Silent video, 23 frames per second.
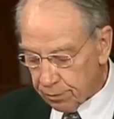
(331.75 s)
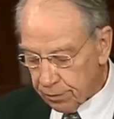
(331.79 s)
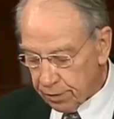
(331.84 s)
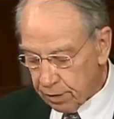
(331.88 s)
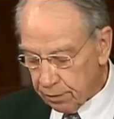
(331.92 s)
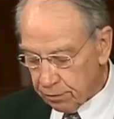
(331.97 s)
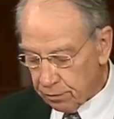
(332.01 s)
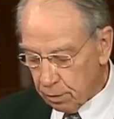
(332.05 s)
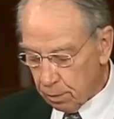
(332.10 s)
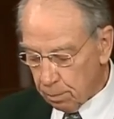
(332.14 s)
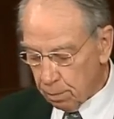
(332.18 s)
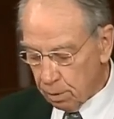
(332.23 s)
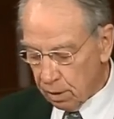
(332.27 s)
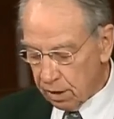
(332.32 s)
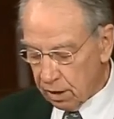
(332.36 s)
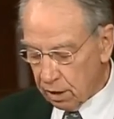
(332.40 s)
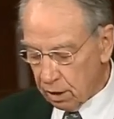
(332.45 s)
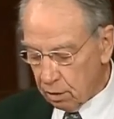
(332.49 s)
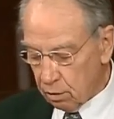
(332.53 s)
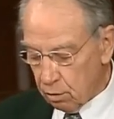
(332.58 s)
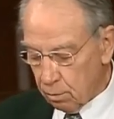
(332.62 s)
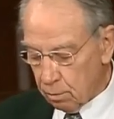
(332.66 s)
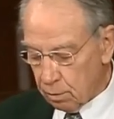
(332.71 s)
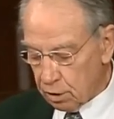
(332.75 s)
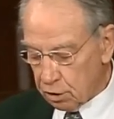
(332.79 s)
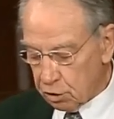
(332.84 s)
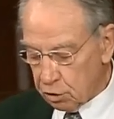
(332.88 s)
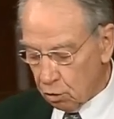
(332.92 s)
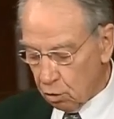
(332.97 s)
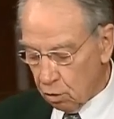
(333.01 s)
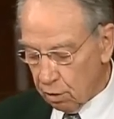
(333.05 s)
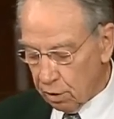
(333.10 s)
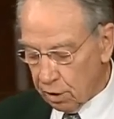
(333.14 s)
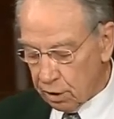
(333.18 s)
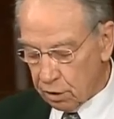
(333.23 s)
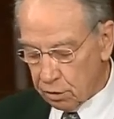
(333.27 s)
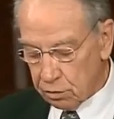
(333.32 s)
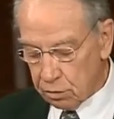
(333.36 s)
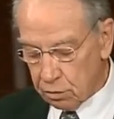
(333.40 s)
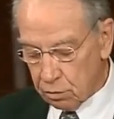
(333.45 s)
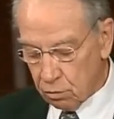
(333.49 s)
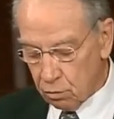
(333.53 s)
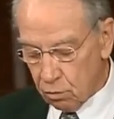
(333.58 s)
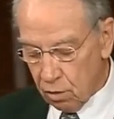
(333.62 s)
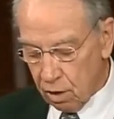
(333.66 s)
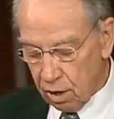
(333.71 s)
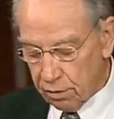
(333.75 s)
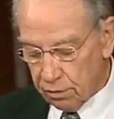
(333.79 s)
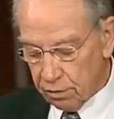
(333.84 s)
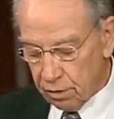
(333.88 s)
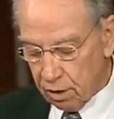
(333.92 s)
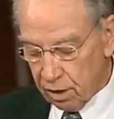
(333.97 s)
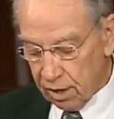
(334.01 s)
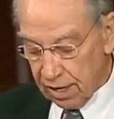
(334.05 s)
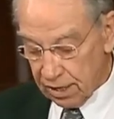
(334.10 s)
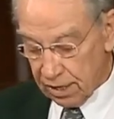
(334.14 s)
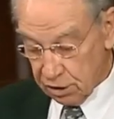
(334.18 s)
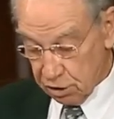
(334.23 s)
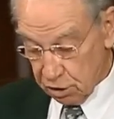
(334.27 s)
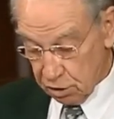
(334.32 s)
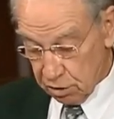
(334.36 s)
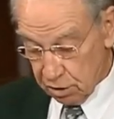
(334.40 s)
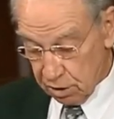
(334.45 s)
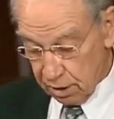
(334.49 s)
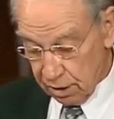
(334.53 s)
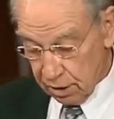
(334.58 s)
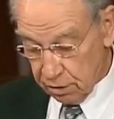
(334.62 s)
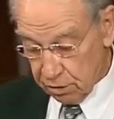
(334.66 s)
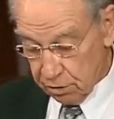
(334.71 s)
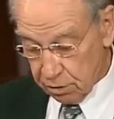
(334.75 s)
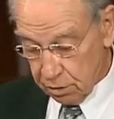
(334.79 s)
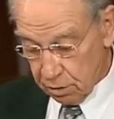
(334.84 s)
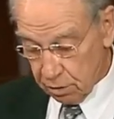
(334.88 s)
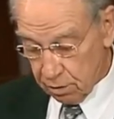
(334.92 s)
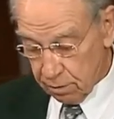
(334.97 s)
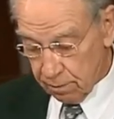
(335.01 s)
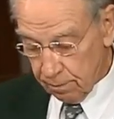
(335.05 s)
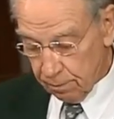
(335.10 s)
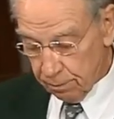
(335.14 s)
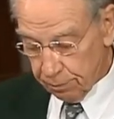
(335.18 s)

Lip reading: if the political majorities who run the legislature